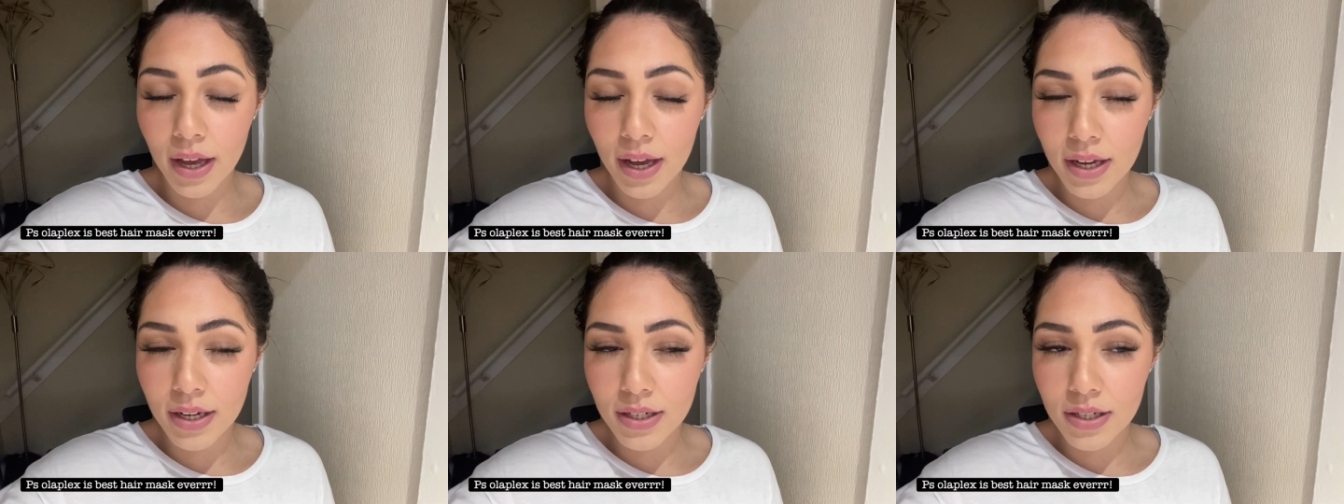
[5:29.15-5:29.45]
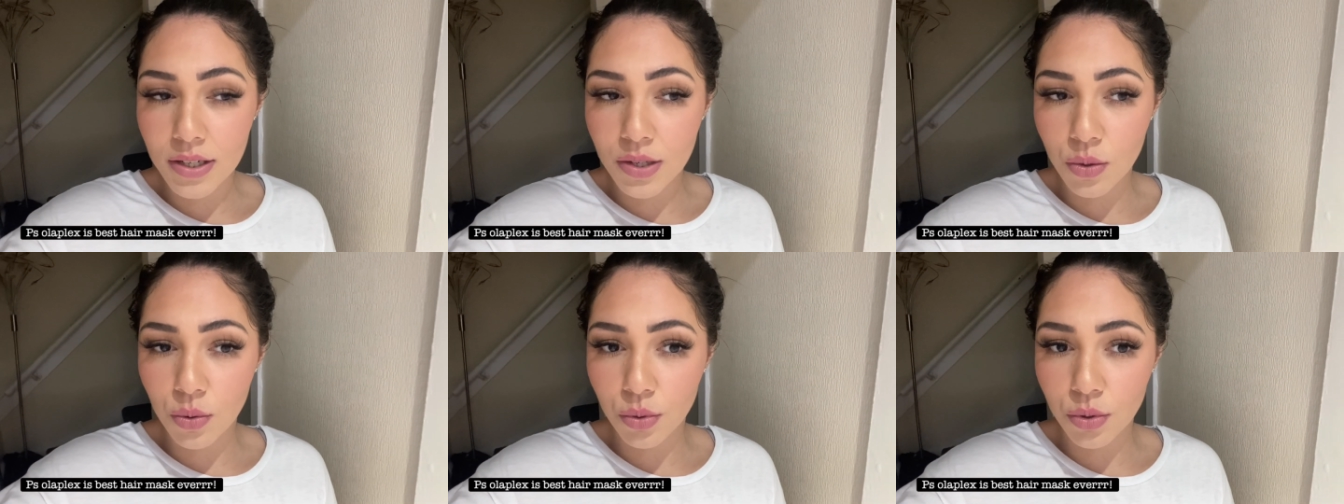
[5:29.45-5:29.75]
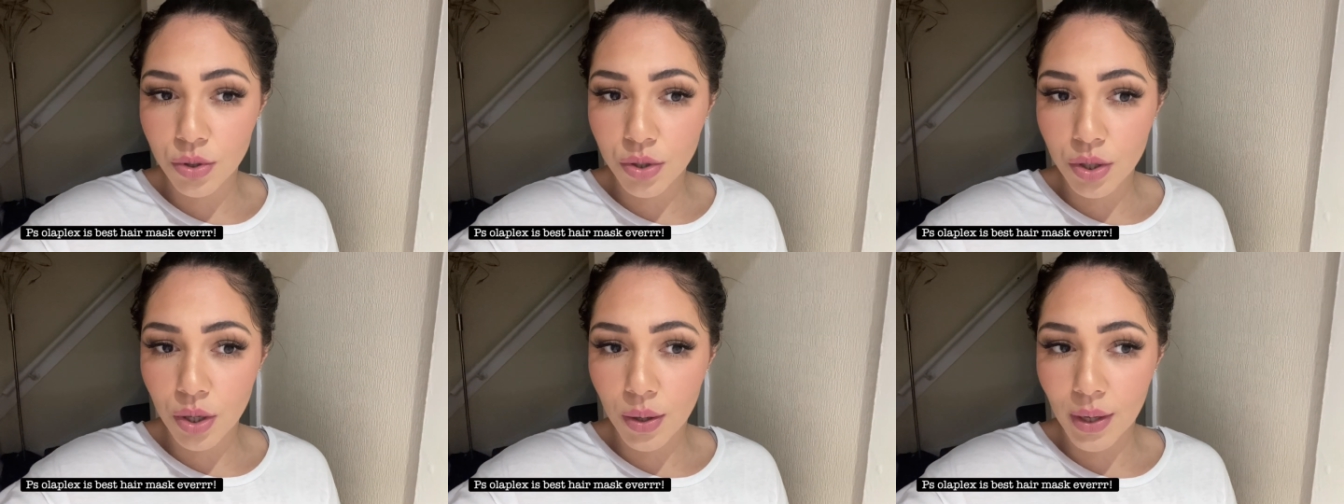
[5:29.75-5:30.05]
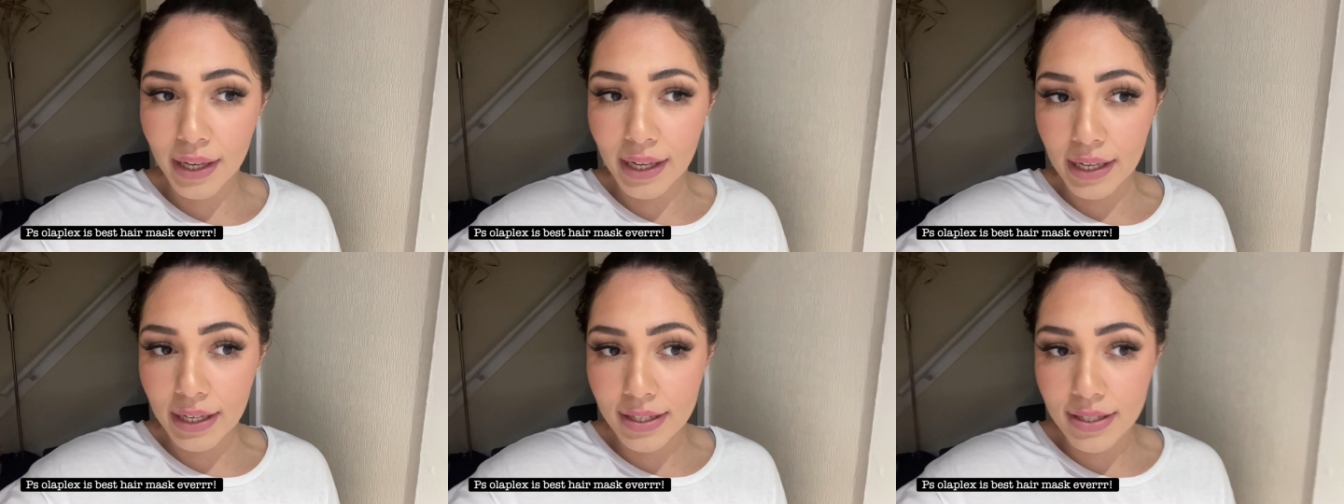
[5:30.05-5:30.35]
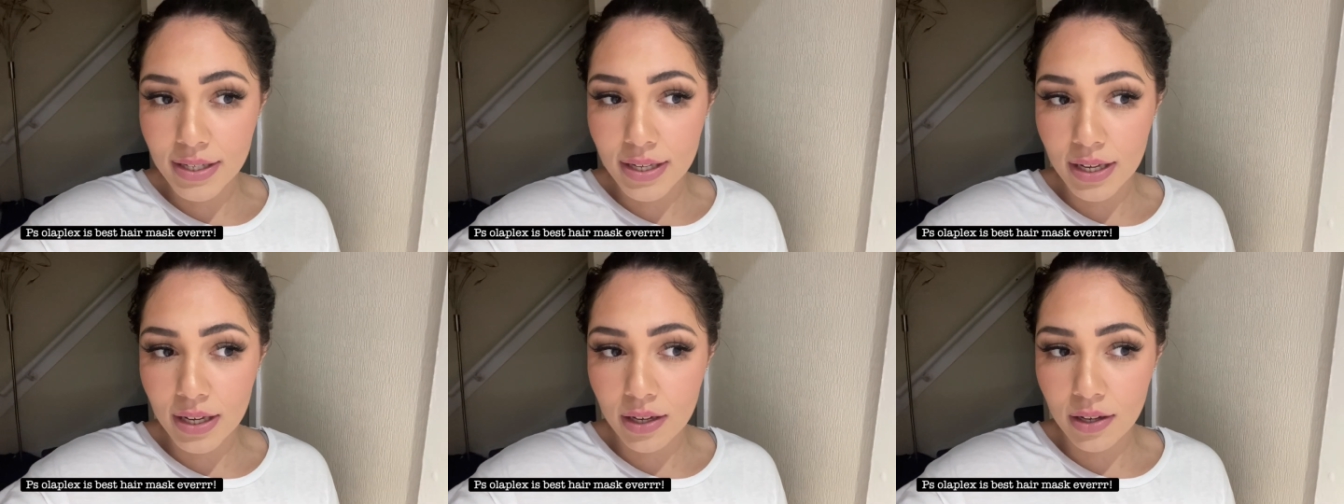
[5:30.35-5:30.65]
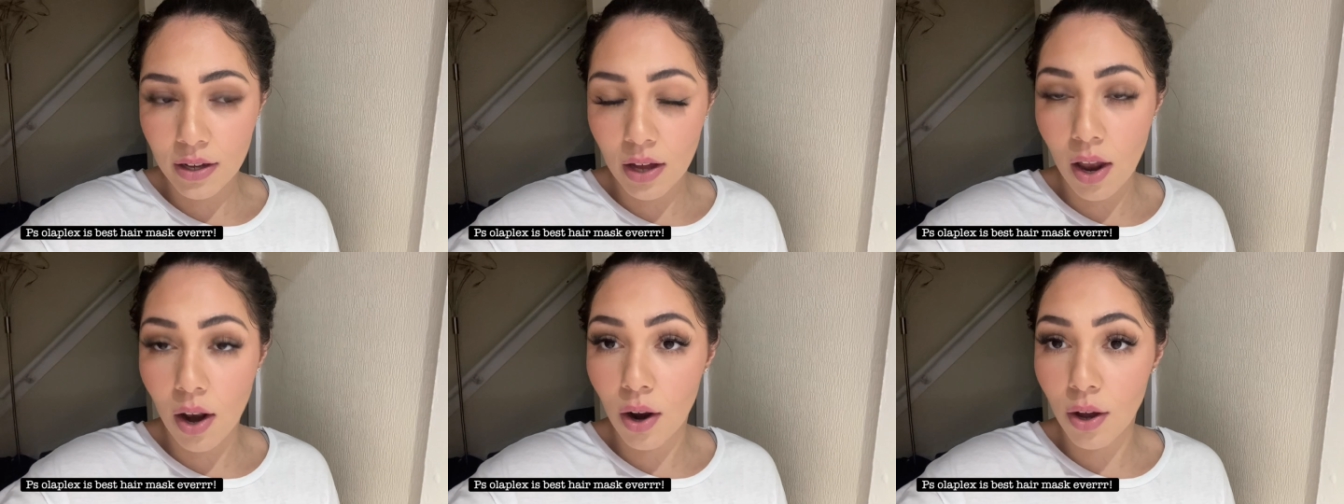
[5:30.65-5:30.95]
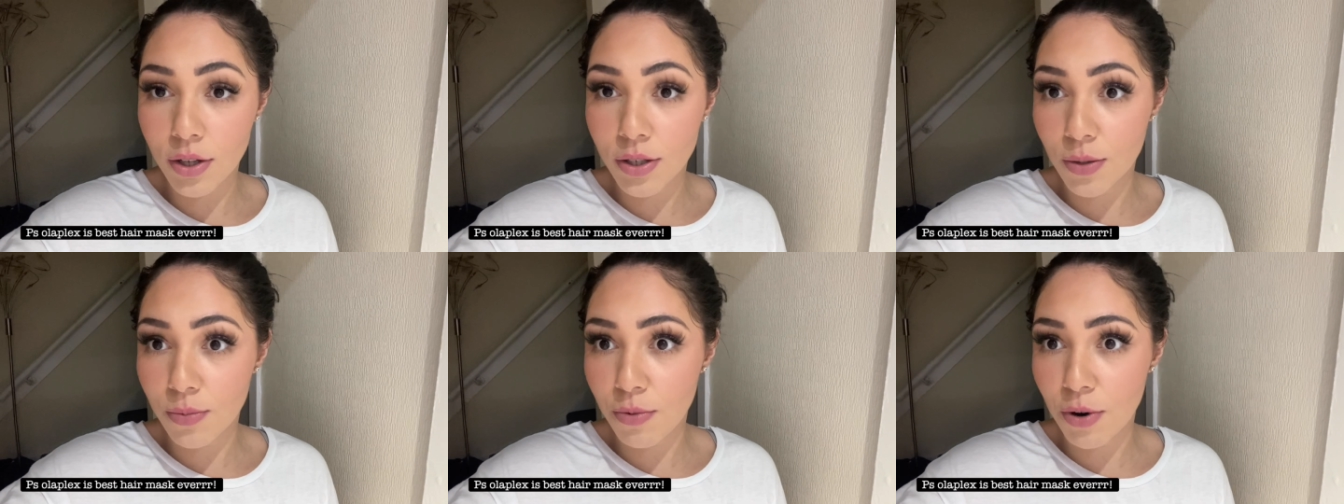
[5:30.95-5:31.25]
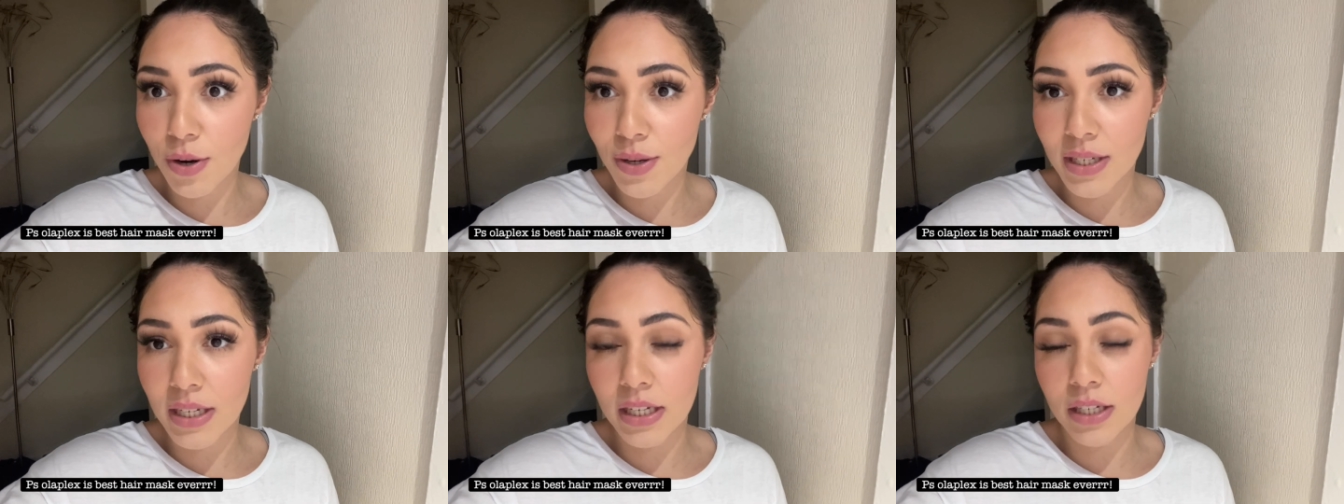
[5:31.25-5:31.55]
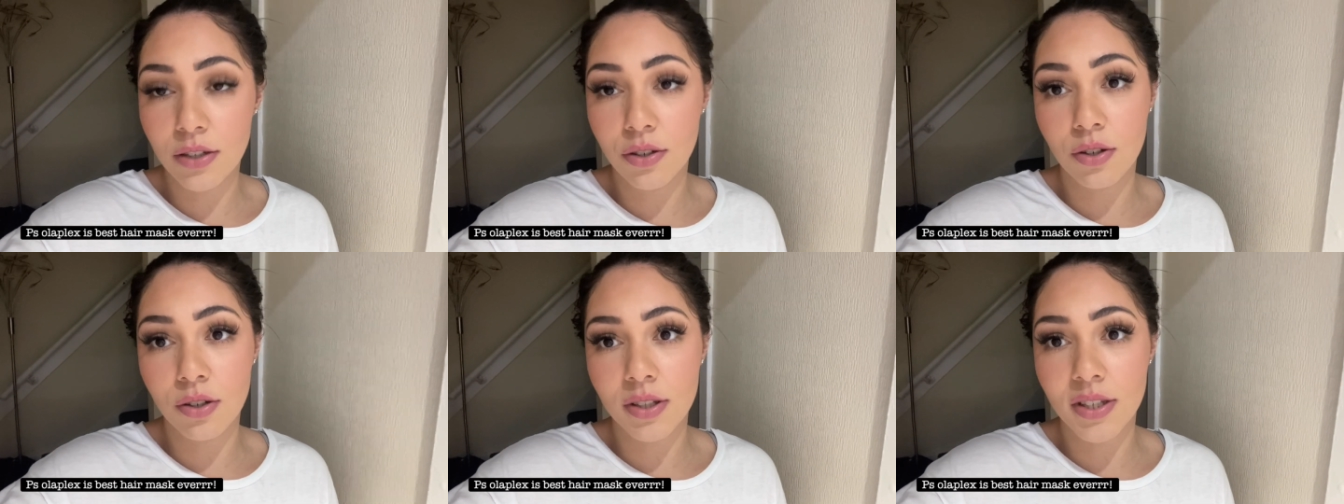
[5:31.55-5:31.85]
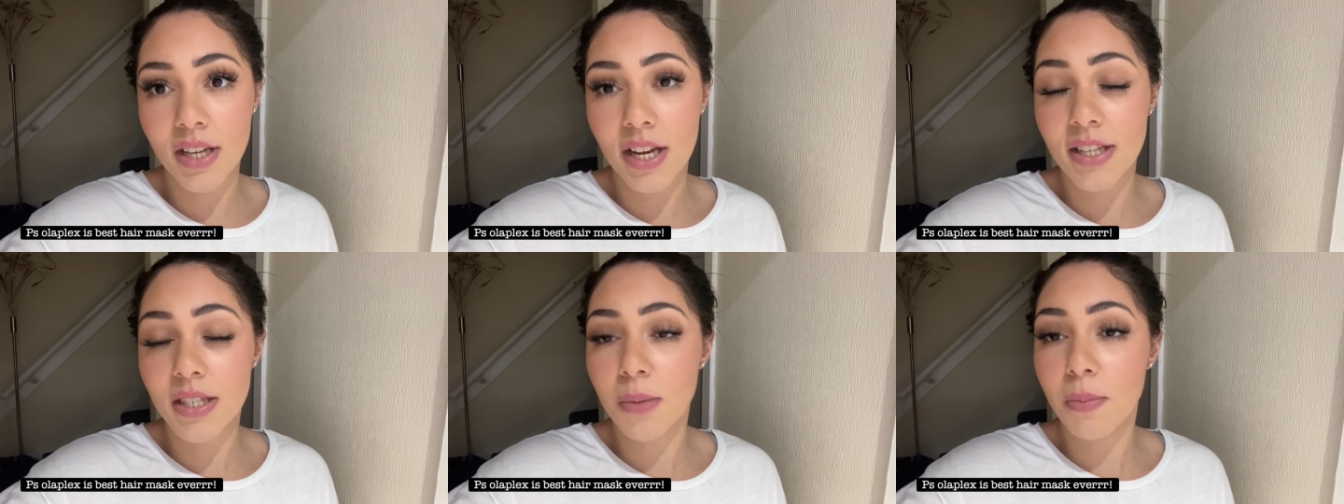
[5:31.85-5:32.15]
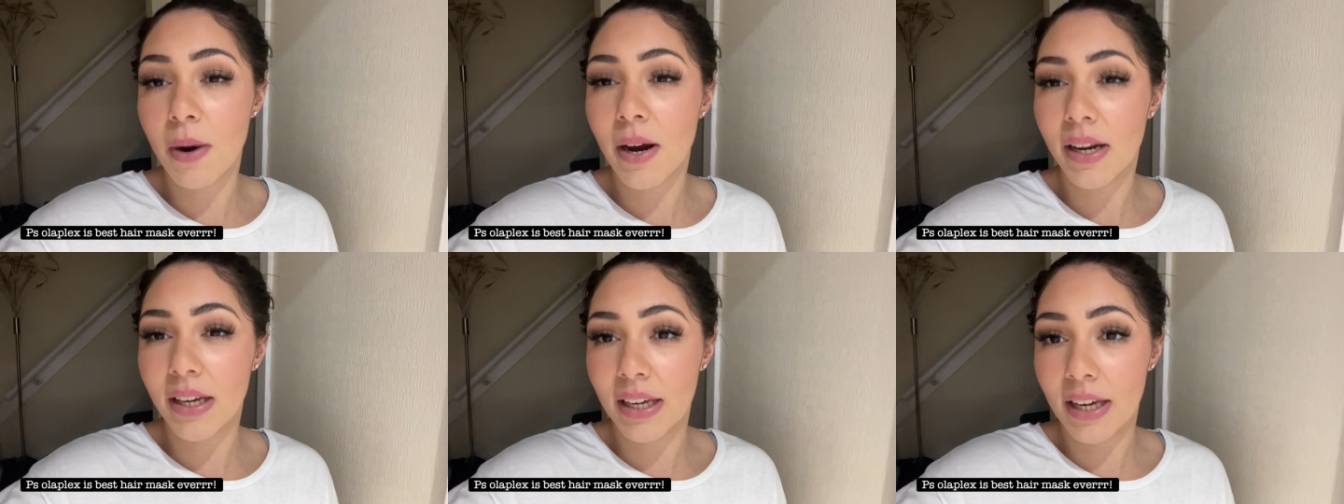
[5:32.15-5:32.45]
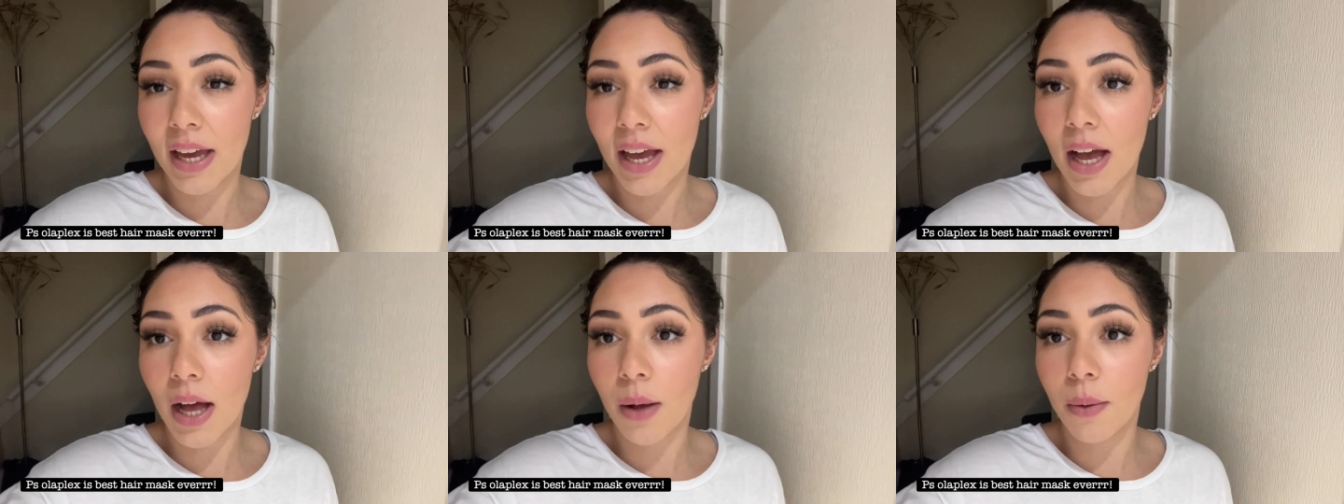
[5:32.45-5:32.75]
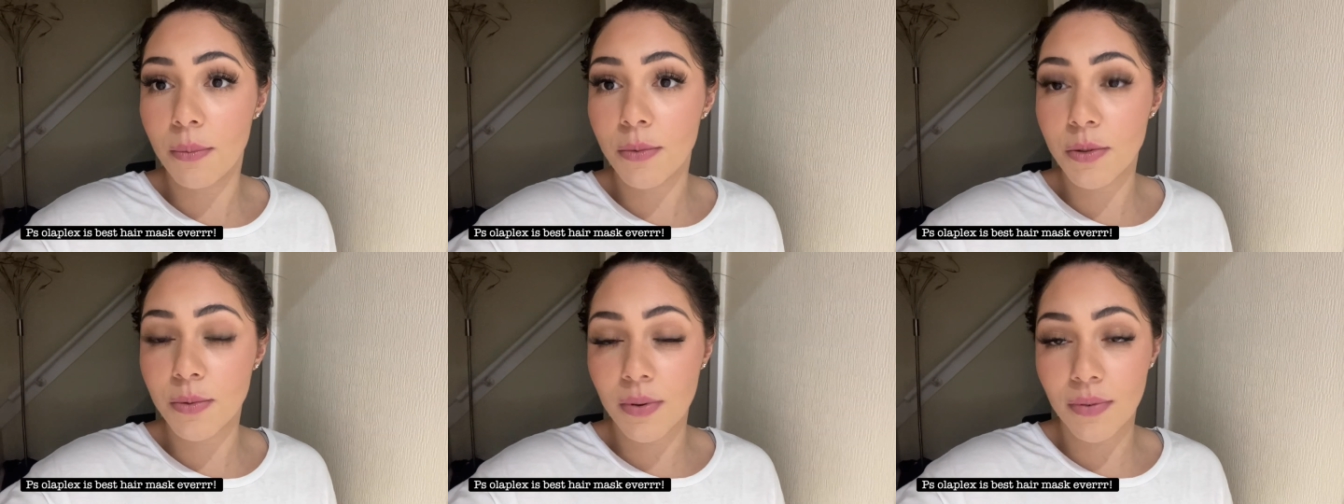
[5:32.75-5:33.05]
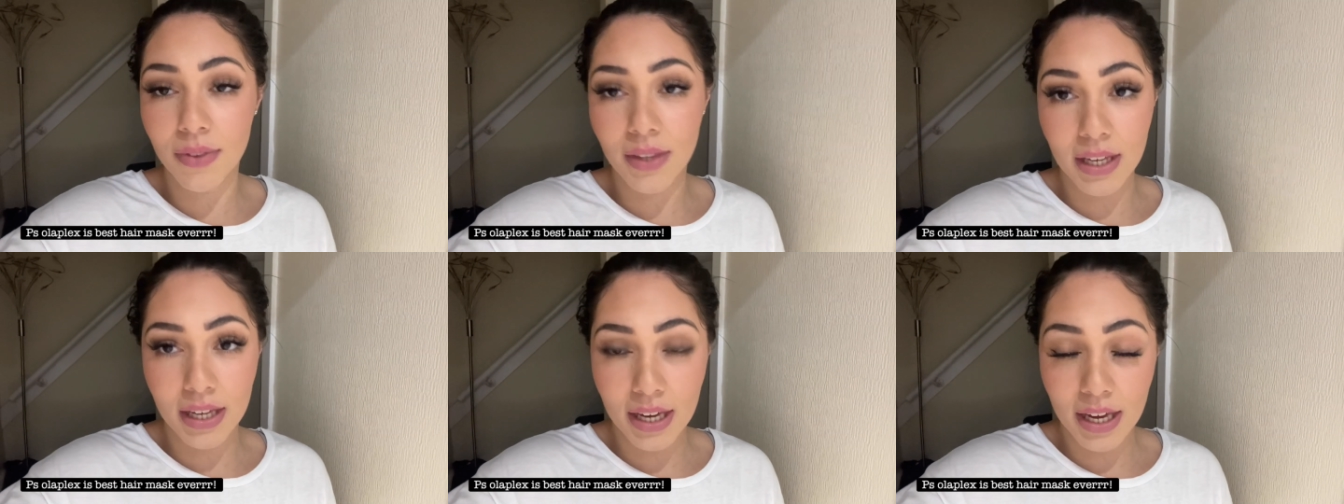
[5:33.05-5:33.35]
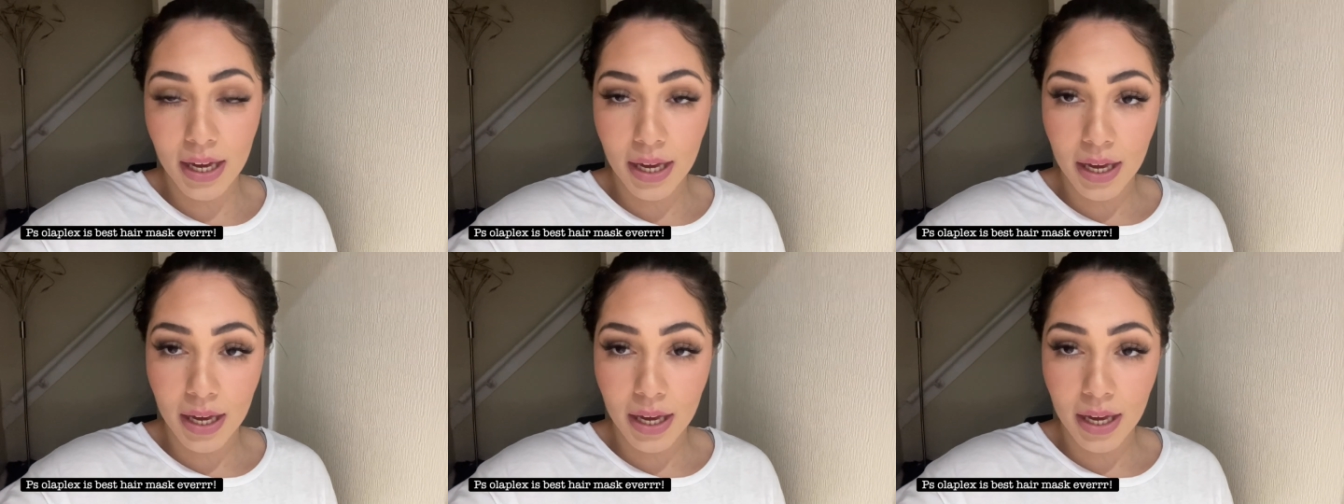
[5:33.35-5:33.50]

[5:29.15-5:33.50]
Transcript: and also eating a lot of protein nuts, as apparently it helps with the